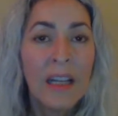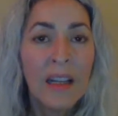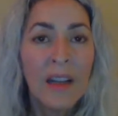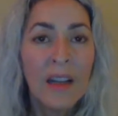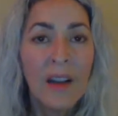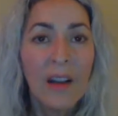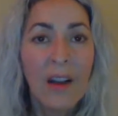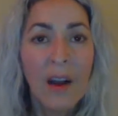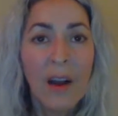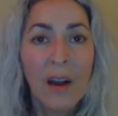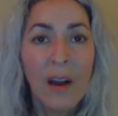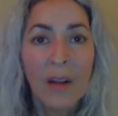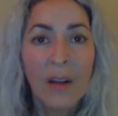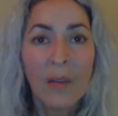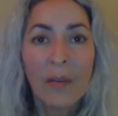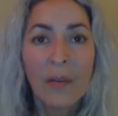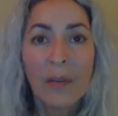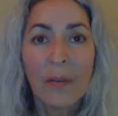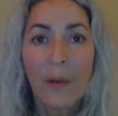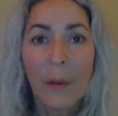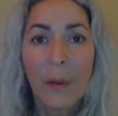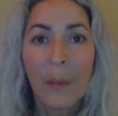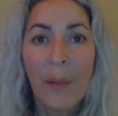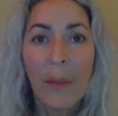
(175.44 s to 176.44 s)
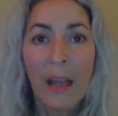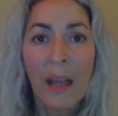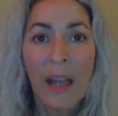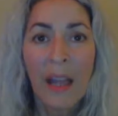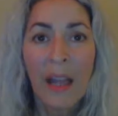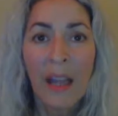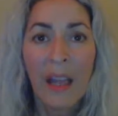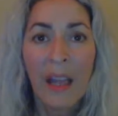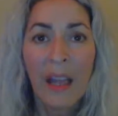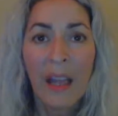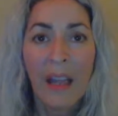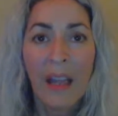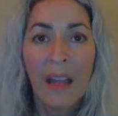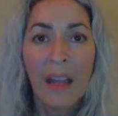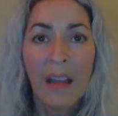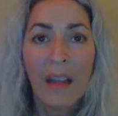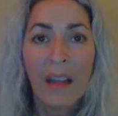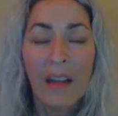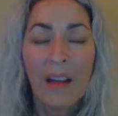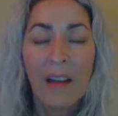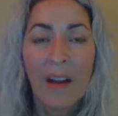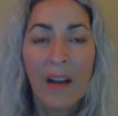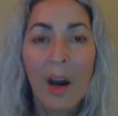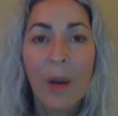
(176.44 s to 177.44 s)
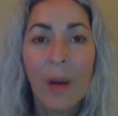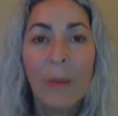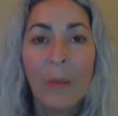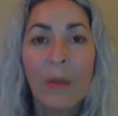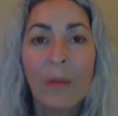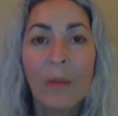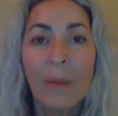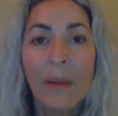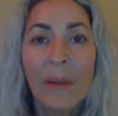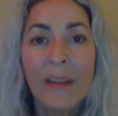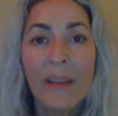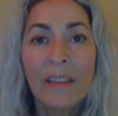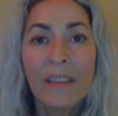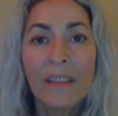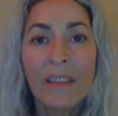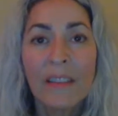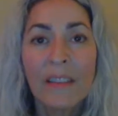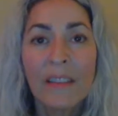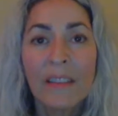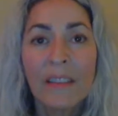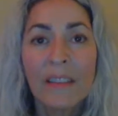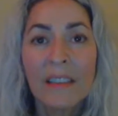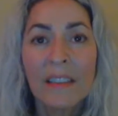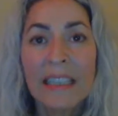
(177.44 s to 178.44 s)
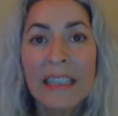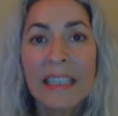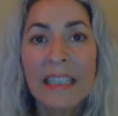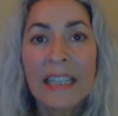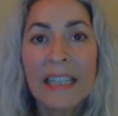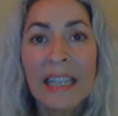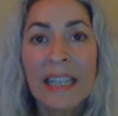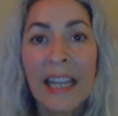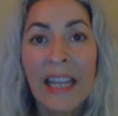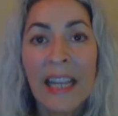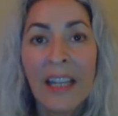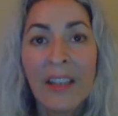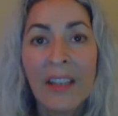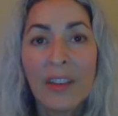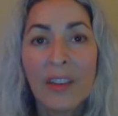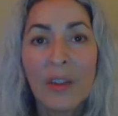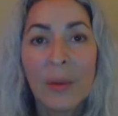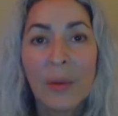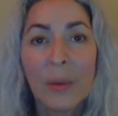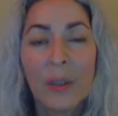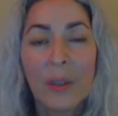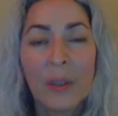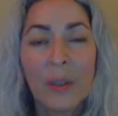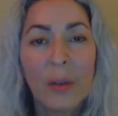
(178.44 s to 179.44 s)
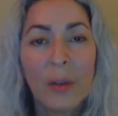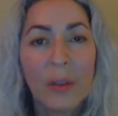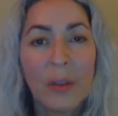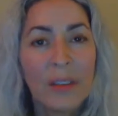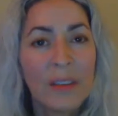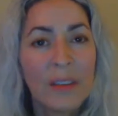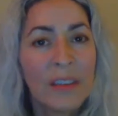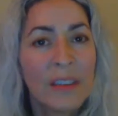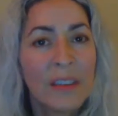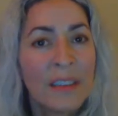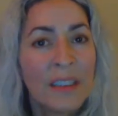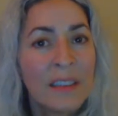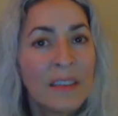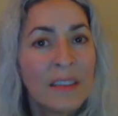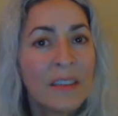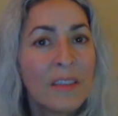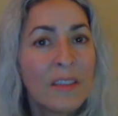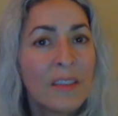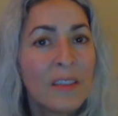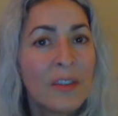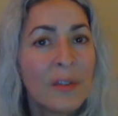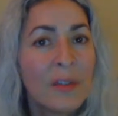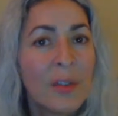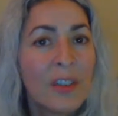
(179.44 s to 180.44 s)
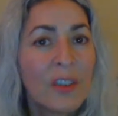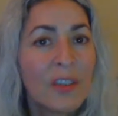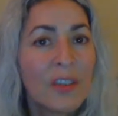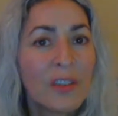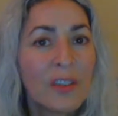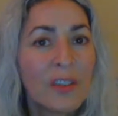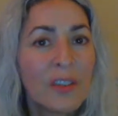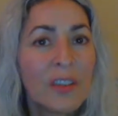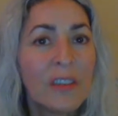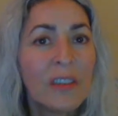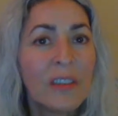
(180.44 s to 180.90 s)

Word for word: gone from a carbon based DNA to a crystalline structure